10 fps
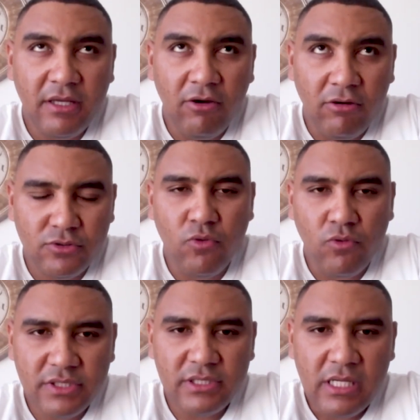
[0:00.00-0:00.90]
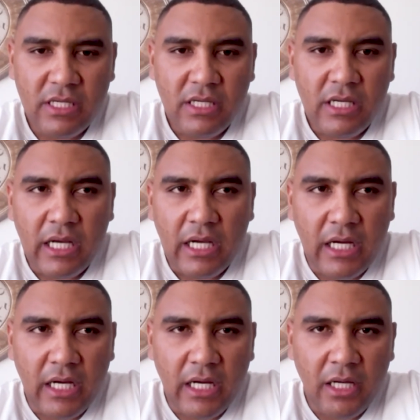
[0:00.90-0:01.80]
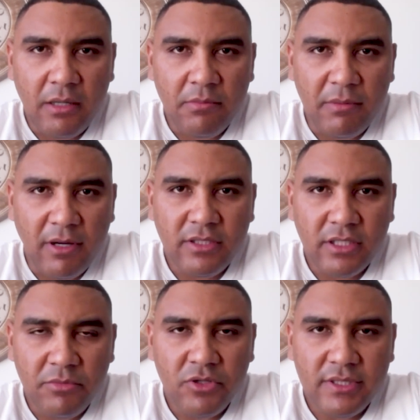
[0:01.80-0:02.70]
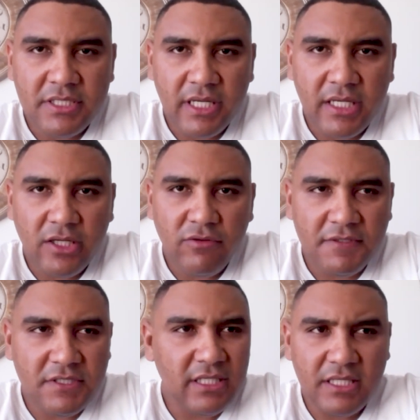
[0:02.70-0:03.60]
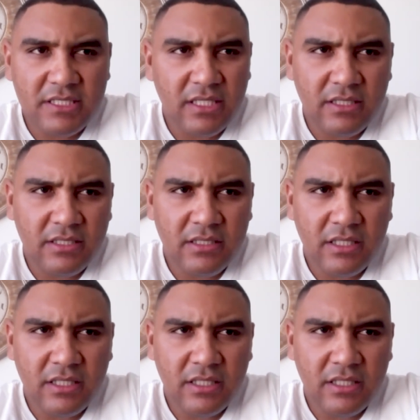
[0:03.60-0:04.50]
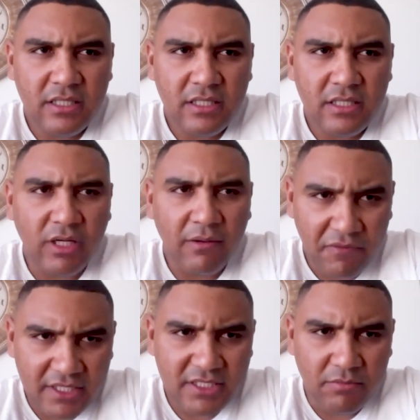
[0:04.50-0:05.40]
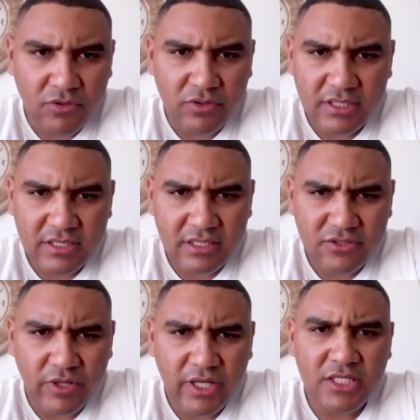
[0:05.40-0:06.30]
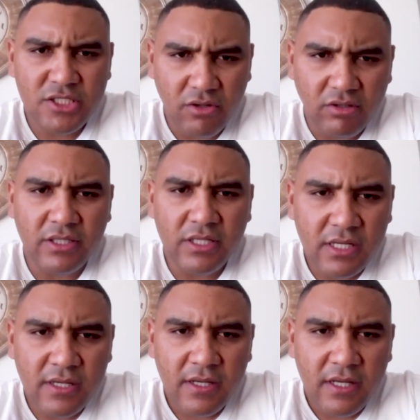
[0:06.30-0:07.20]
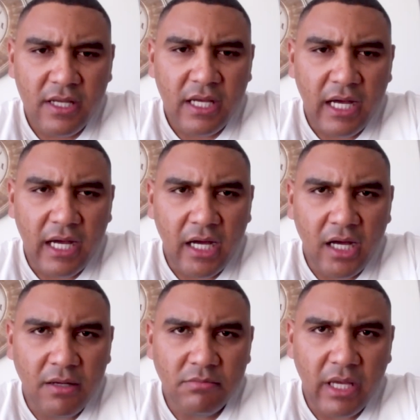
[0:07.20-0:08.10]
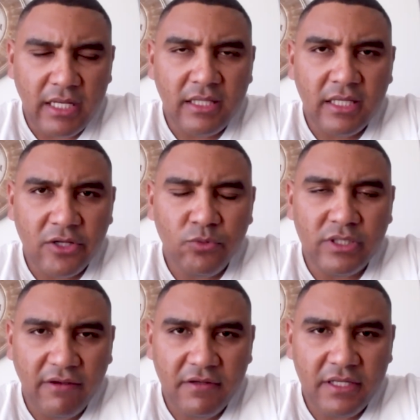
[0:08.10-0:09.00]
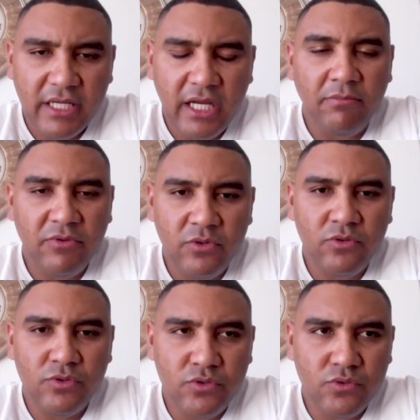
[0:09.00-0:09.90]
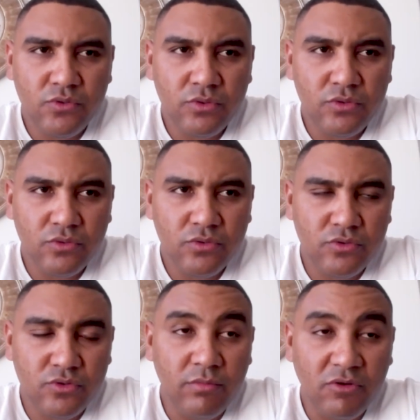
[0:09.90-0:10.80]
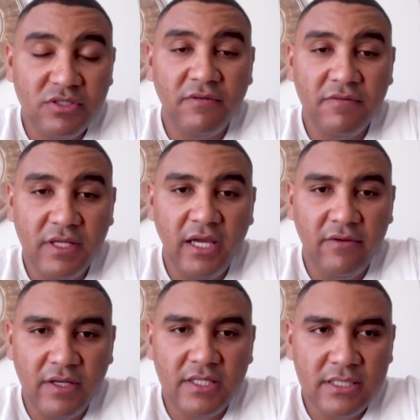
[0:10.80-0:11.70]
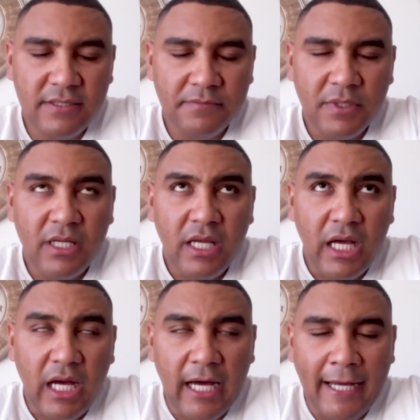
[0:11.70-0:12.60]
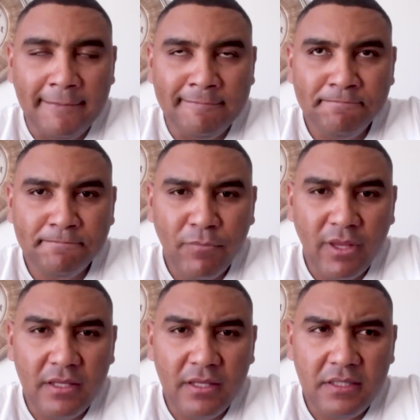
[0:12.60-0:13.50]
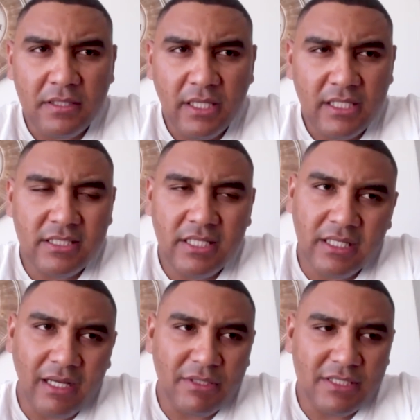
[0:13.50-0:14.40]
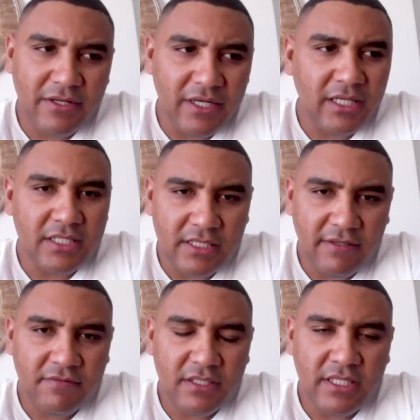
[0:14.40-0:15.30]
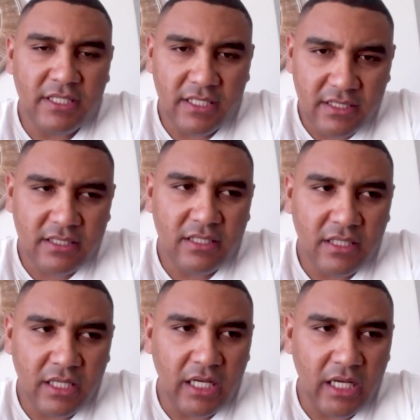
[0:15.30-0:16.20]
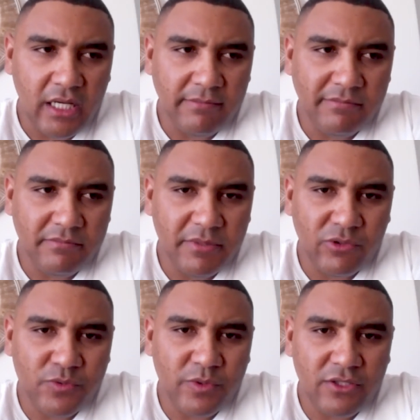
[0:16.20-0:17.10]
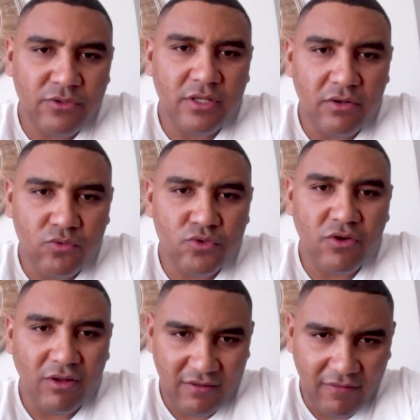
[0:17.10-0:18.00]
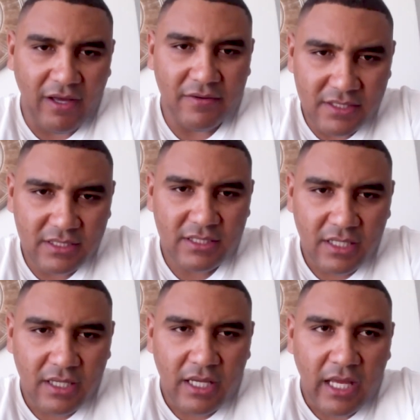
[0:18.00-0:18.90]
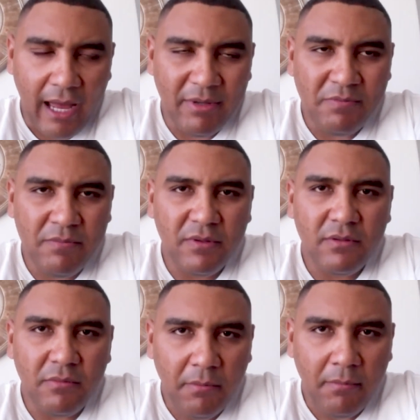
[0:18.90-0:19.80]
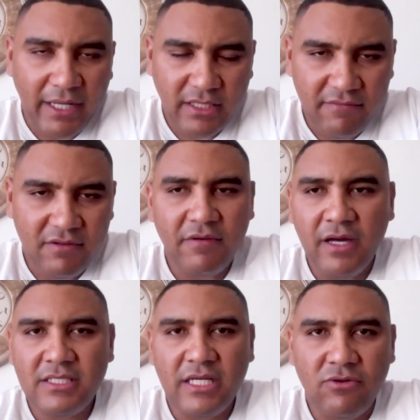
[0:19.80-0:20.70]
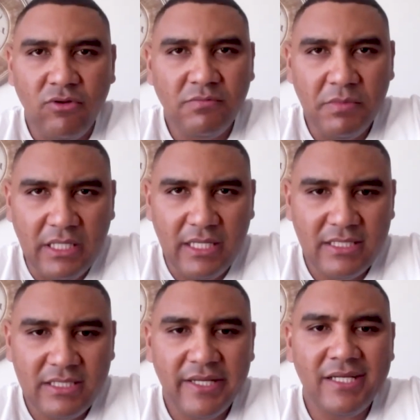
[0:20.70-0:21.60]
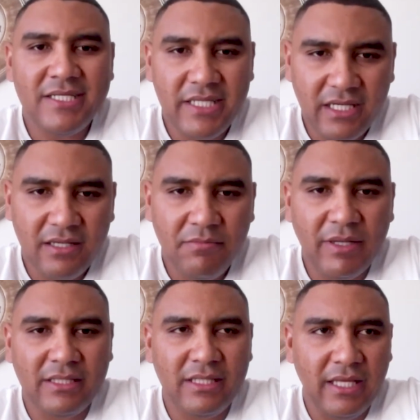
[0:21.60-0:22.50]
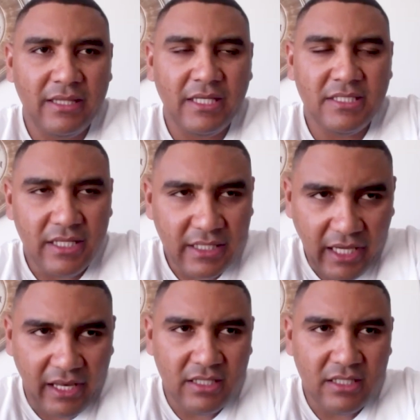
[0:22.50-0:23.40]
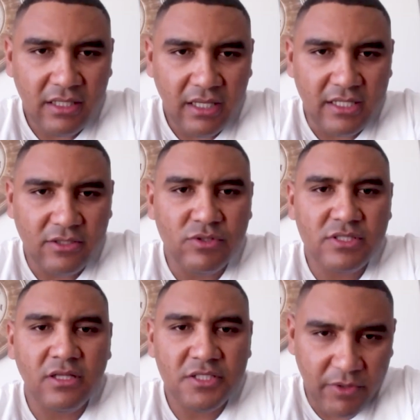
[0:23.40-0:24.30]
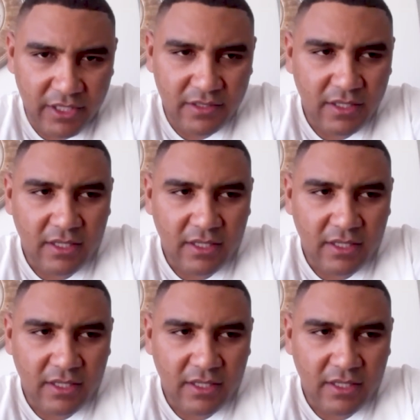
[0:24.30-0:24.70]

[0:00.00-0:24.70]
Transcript: There are talks um, about the community screening. You've seen in certain, um, you know, Cape Flats communities that's already started, um, and I think it will definitely come through to to to, to most of the areas. Um, the thing is, Nick, I mean, screening is definitely needed um, because we need to know who's got the virus. I mean, people might have the virus and not be necessarily sick, but they, they still a carrier and it could still spread.